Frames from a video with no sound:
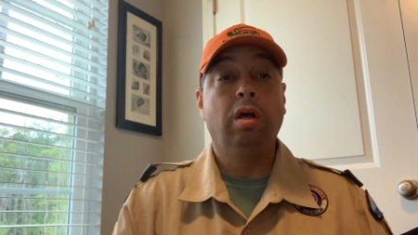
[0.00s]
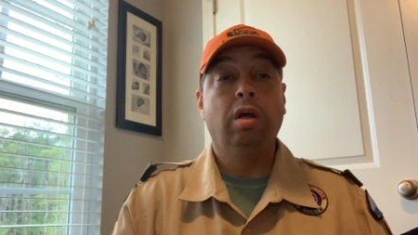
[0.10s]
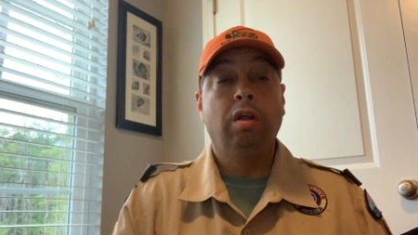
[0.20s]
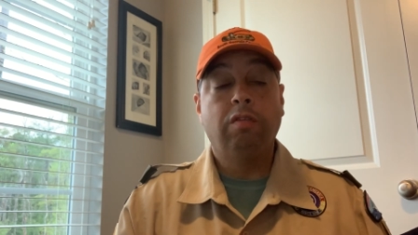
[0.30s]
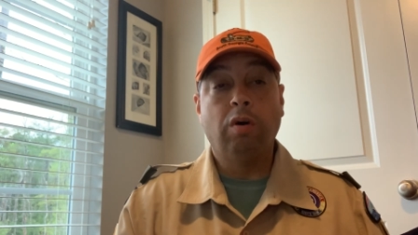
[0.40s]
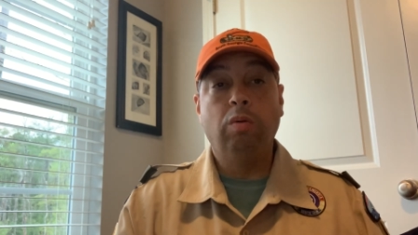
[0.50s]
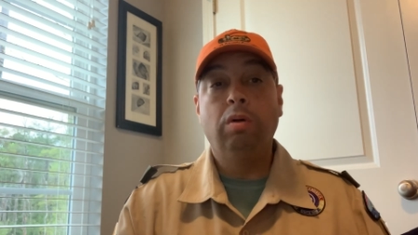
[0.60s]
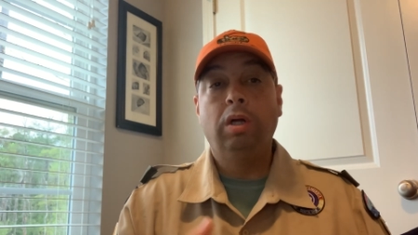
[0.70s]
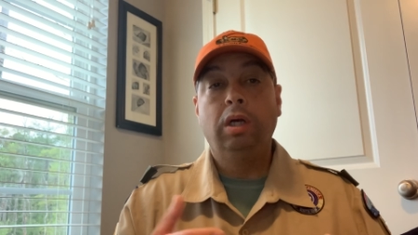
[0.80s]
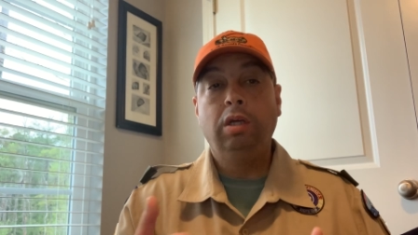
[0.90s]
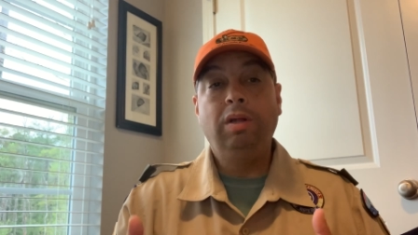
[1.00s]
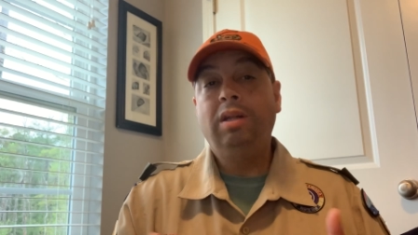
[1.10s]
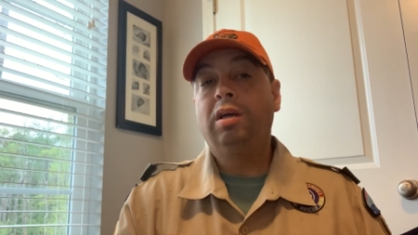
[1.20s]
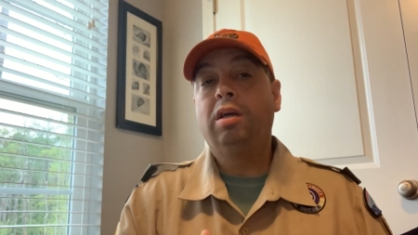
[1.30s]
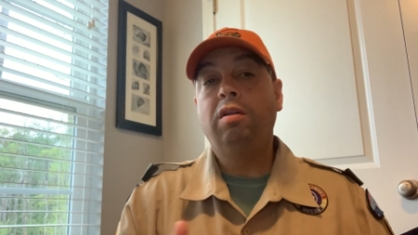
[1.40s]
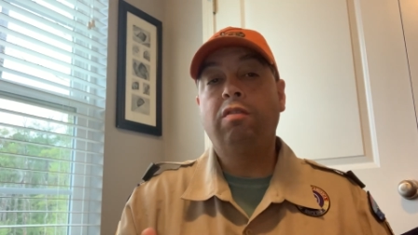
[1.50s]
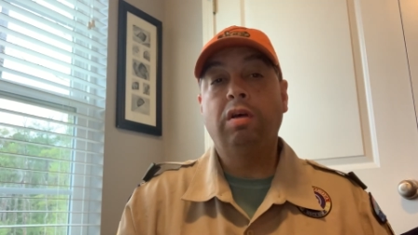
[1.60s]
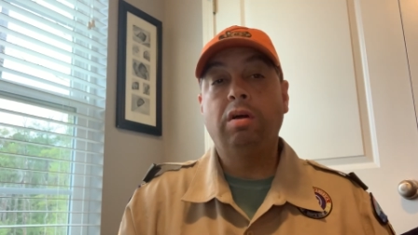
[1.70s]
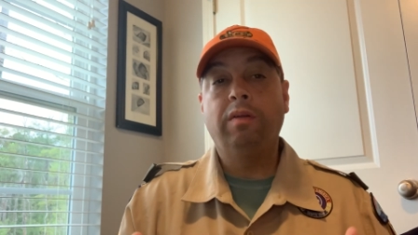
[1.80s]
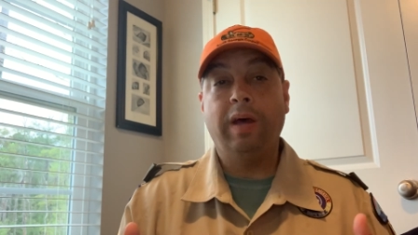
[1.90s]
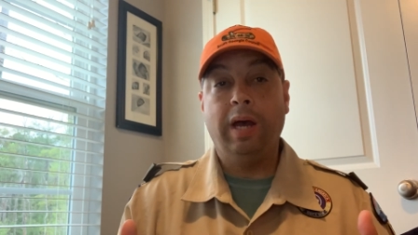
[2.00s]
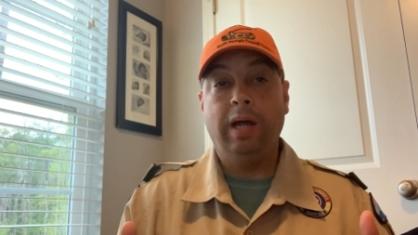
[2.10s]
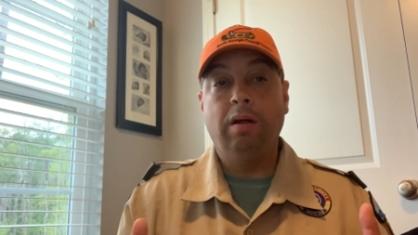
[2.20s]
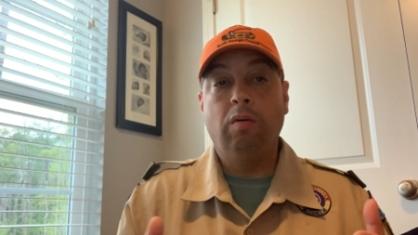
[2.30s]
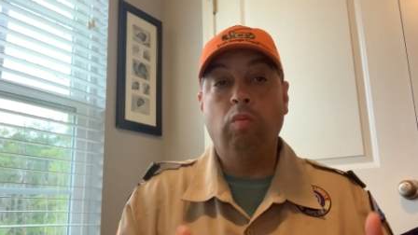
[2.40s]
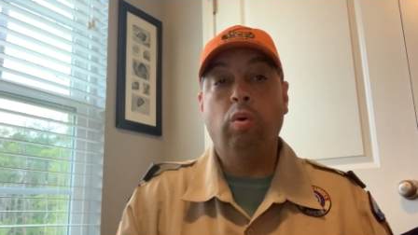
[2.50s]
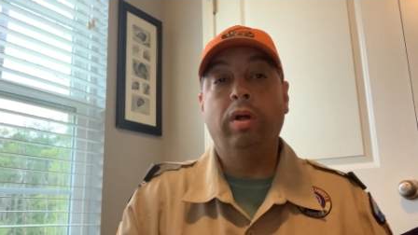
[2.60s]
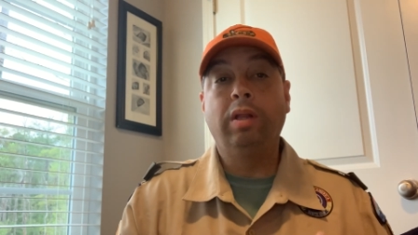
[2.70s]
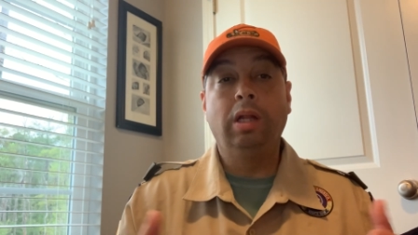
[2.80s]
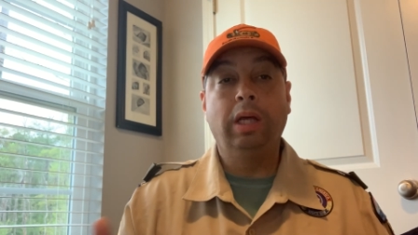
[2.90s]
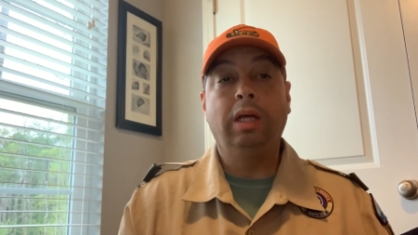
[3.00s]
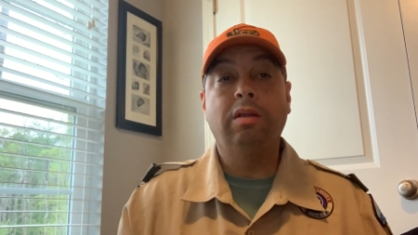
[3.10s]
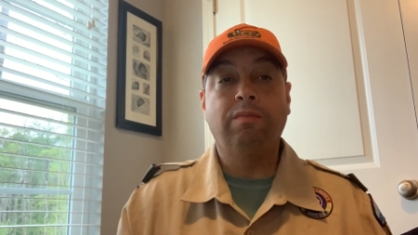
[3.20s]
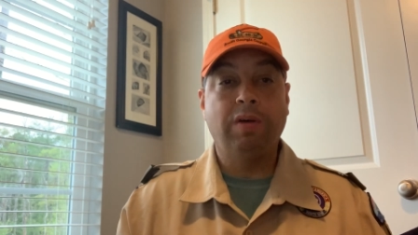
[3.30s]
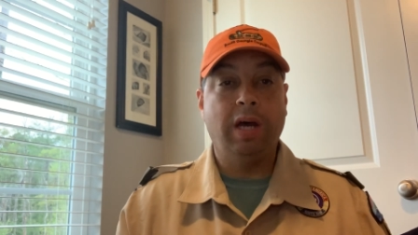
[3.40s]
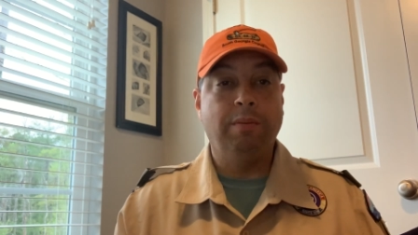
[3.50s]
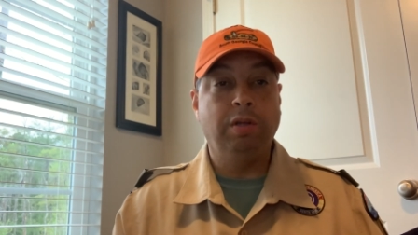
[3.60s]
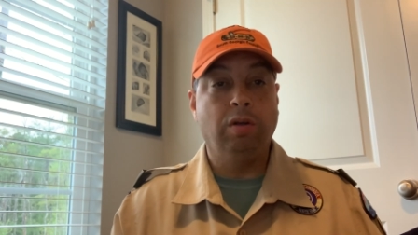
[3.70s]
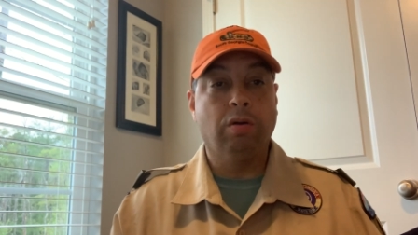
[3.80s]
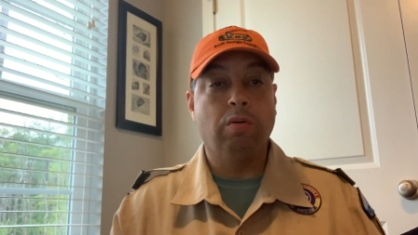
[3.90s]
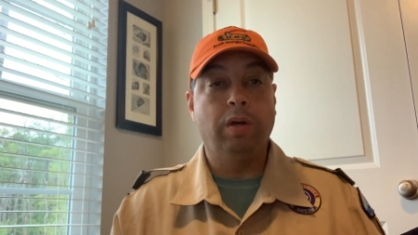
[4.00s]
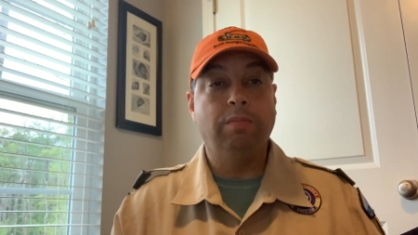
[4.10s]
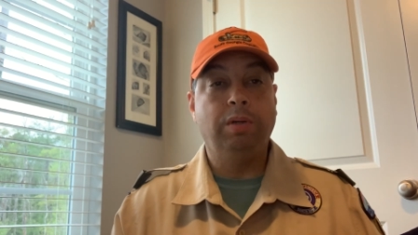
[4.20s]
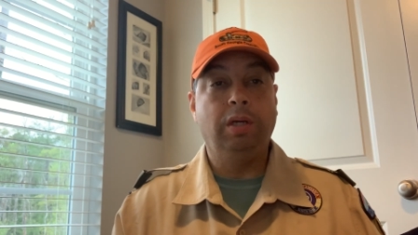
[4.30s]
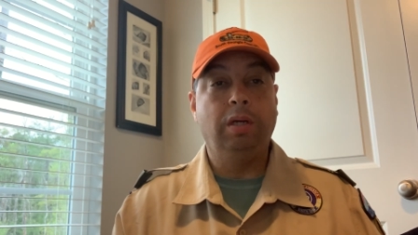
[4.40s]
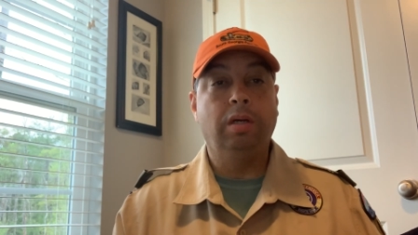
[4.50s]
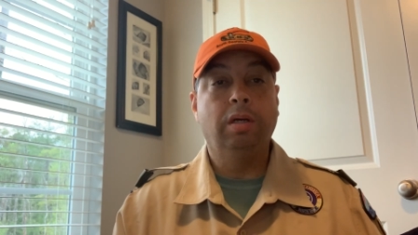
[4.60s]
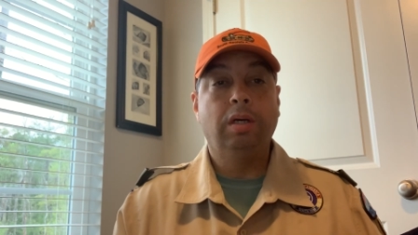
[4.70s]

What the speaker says: So you need to consider that, what the length of time that you're going to be